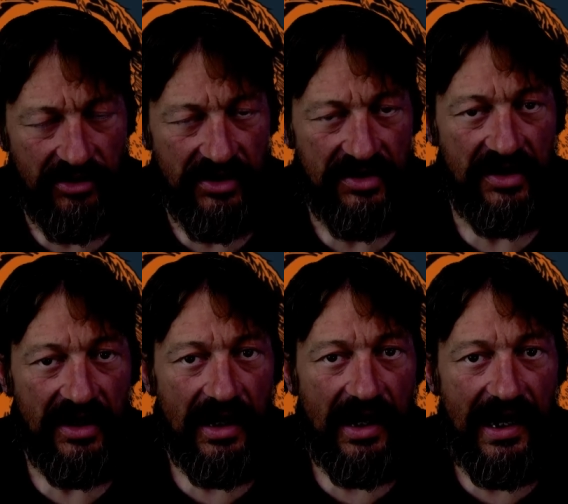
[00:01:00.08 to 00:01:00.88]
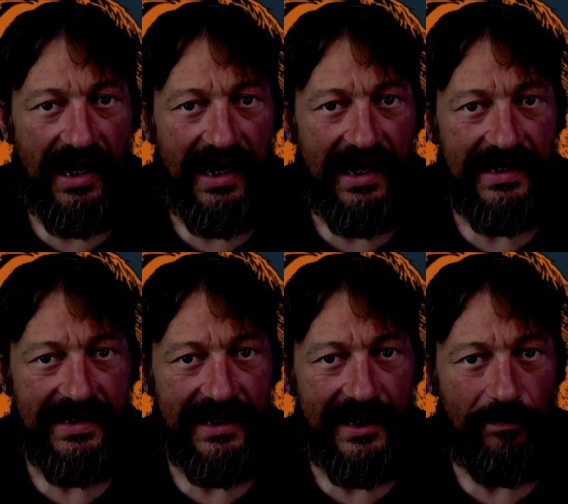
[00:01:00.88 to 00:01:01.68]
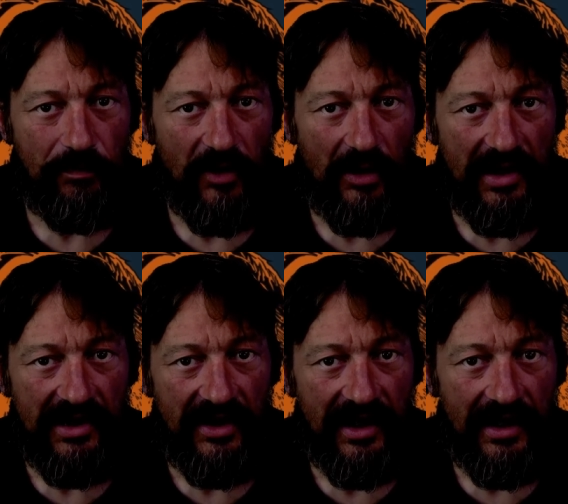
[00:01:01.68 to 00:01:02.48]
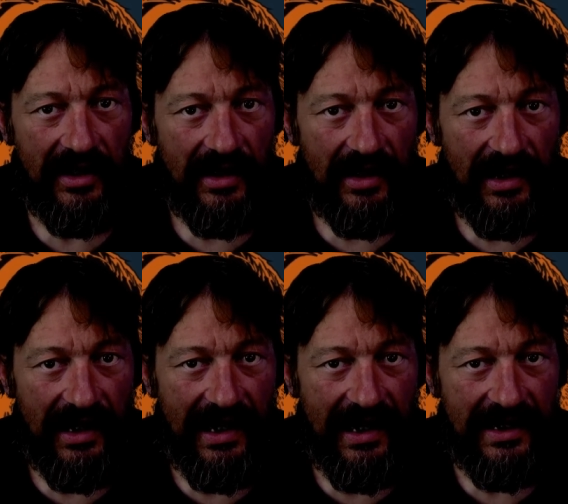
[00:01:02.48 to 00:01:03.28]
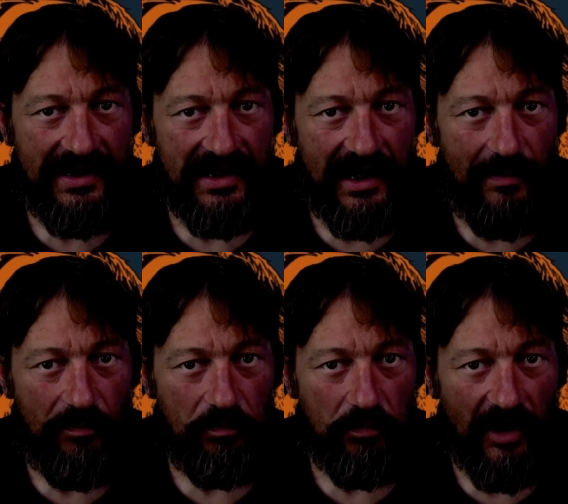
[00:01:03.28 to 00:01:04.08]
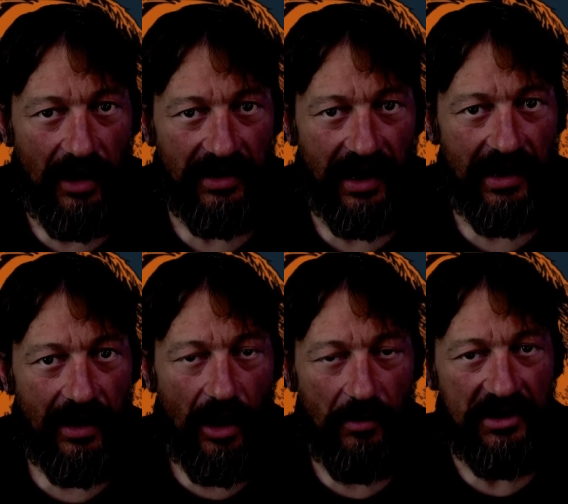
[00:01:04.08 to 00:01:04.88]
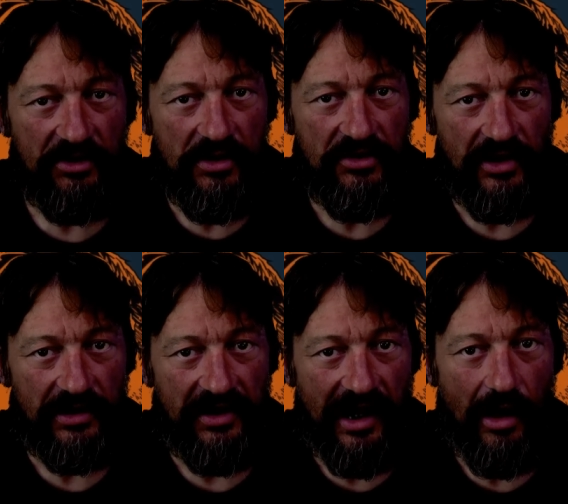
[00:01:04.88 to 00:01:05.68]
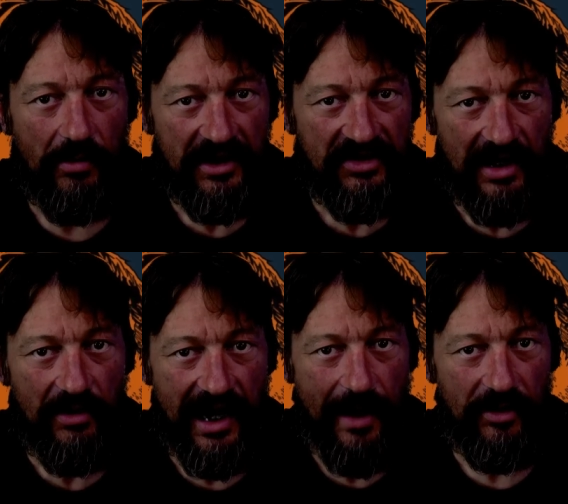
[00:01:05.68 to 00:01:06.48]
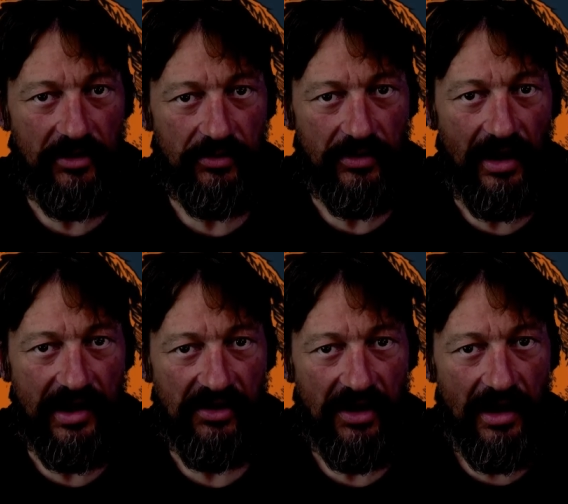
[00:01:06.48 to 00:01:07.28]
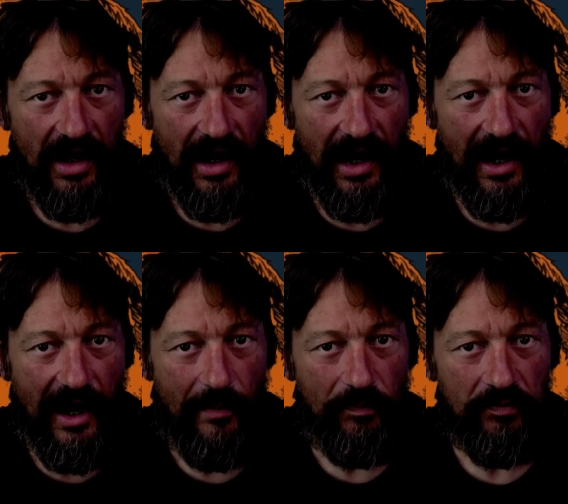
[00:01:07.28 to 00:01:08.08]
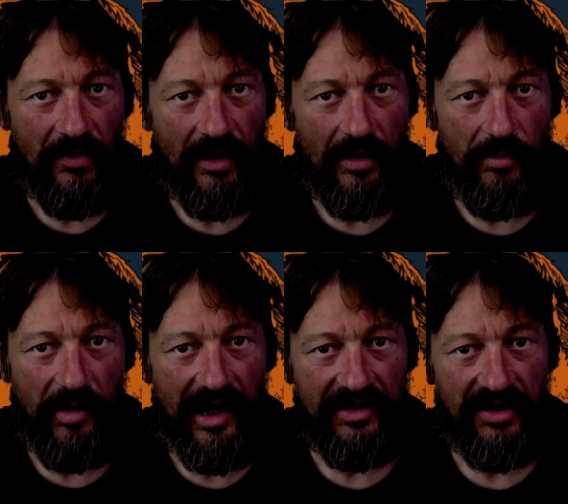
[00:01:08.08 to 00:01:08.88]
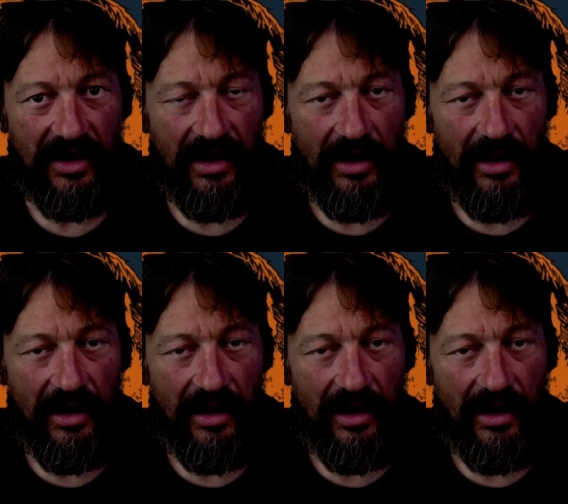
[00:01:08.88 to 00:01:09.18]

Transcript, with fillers: got to do this." And um, I went in there, and um, okay, I'm going to do you solid now. I'm going to tell you what happened, right? Um, but